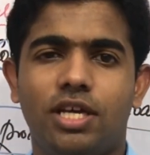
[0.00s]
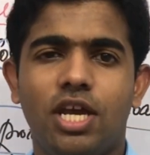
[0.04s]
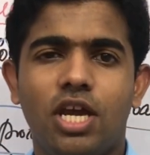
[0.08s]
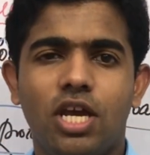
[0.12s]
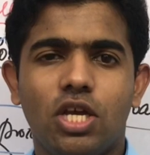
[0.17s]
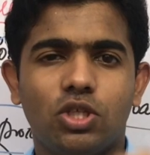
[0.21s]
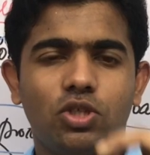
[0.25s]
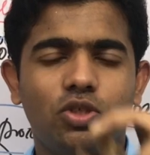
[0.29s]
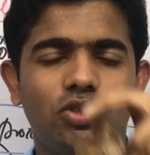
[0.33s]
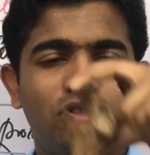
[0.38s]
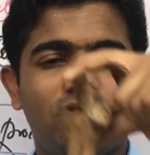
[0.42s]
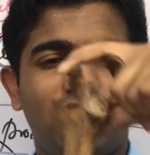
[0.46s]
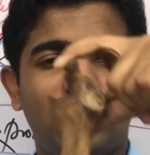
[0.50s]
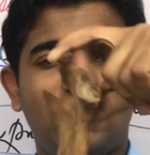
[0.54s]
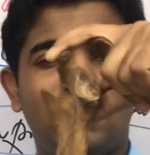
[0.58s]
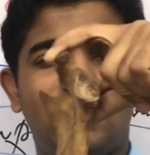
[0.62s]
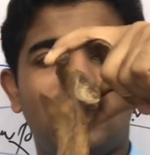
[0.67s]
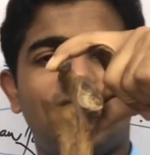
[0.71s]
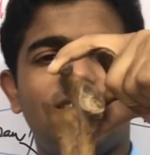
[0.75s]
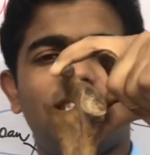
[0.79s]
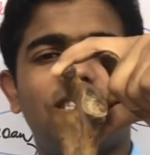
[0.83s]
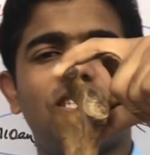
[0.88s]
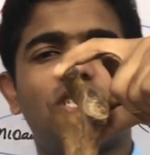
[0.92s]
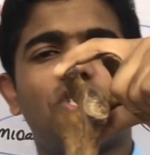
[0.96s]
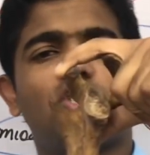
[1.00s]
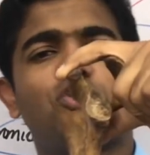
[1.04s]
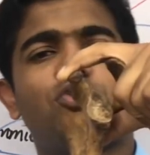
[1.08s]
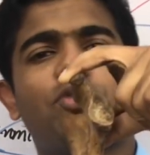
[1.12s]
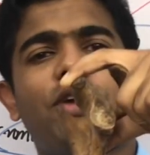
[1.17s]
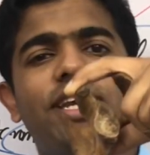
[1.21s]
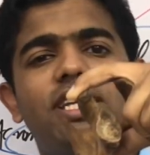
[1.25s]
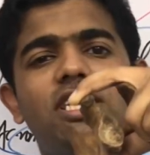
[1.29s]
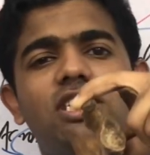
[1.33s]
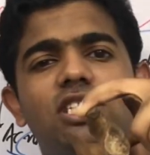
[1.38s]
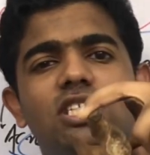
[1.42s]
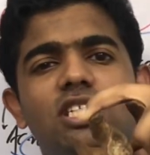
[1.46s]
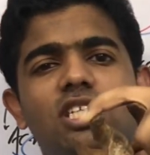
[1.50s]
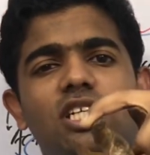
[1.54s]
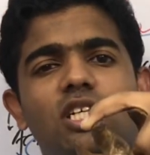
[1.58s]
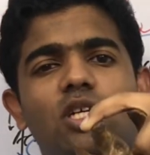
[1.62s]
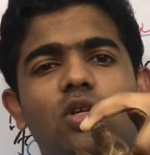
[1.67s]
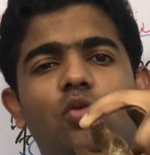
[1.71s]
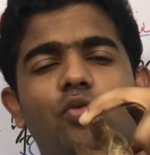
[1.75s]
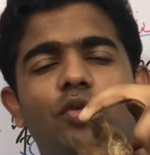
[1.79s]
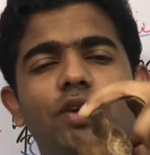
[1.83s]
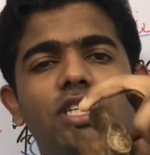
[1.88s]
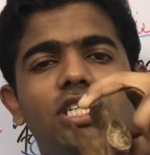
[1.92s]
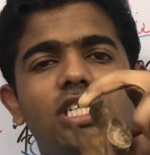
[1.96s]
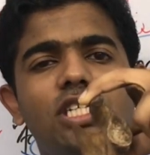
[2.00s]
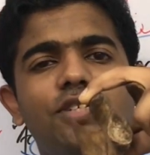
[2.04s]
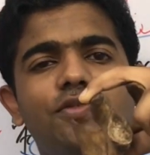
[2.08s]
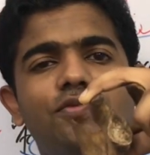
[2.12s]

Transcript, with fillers: So this is the structure which is